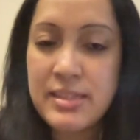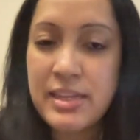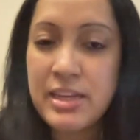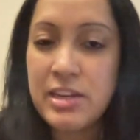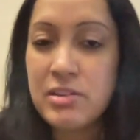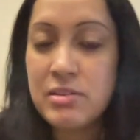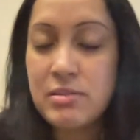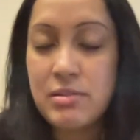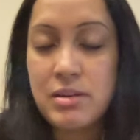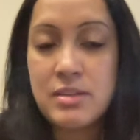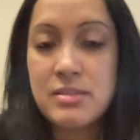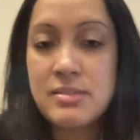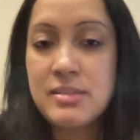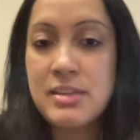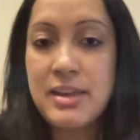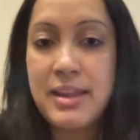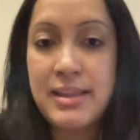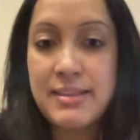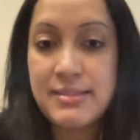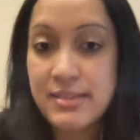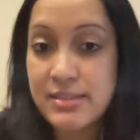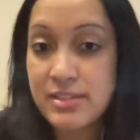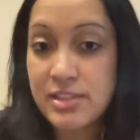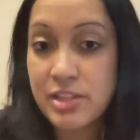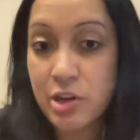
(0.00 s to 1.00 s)
It doesn't
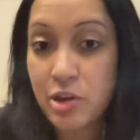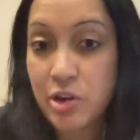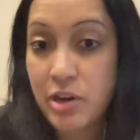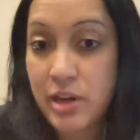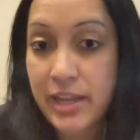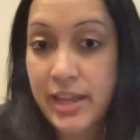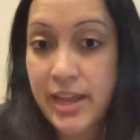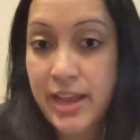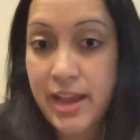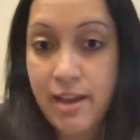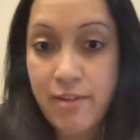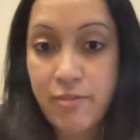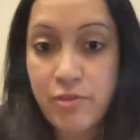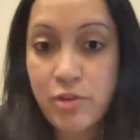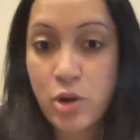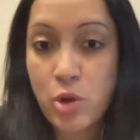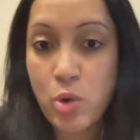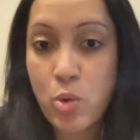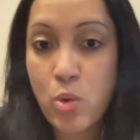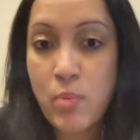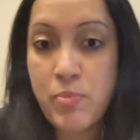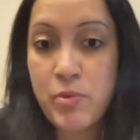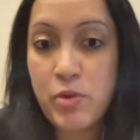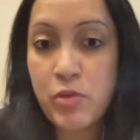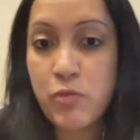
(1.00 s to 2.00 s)
necessarily have to
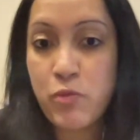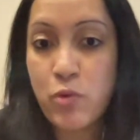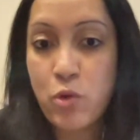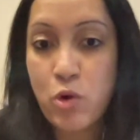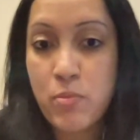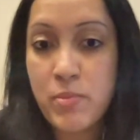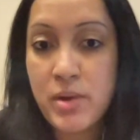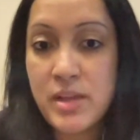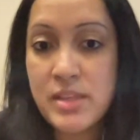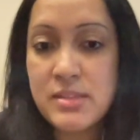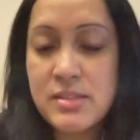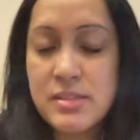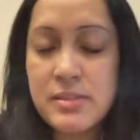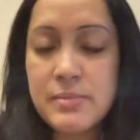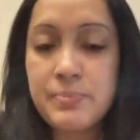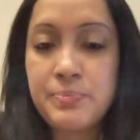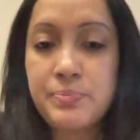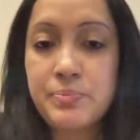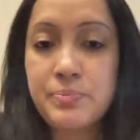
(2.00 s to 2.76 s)
go up to 4 months.